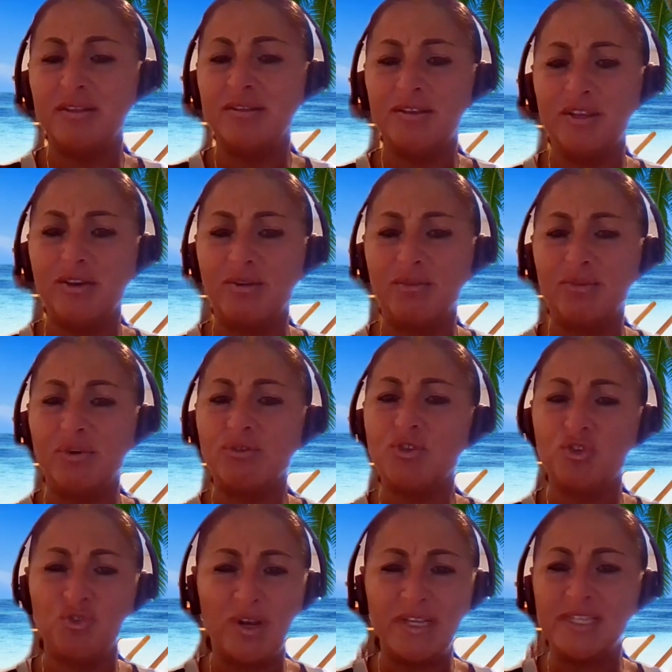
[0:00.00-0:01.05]
no
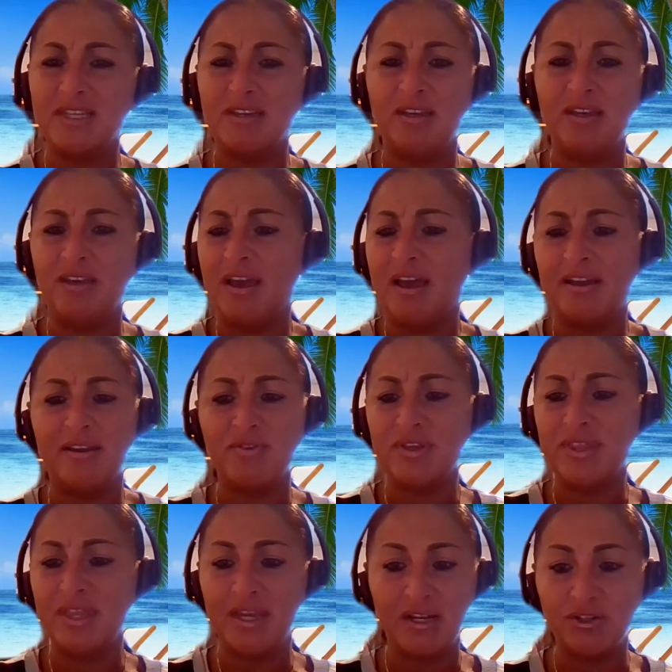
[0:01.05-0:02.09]
stress, and he had
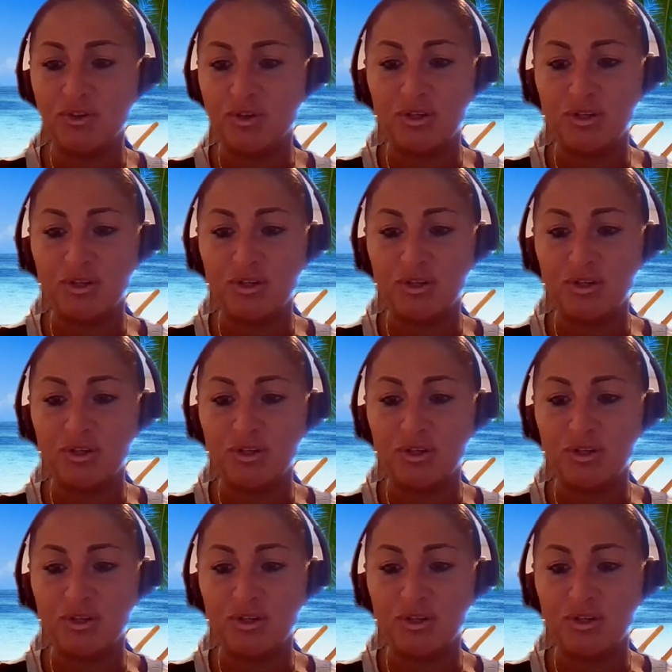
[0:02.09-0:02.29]
everything under